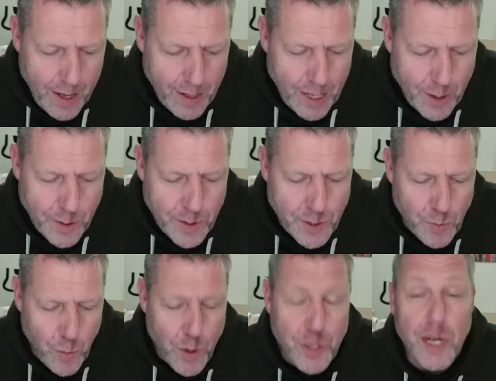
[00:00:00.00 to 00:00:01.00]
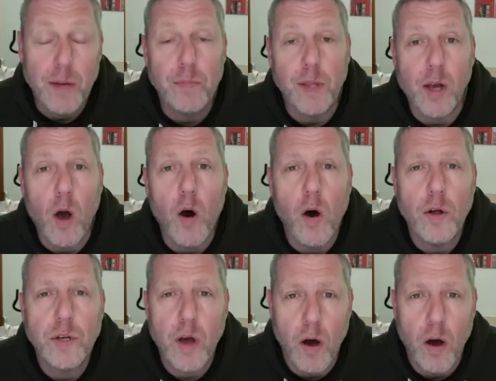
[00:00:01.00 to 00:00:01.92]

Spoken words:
Let us worship the God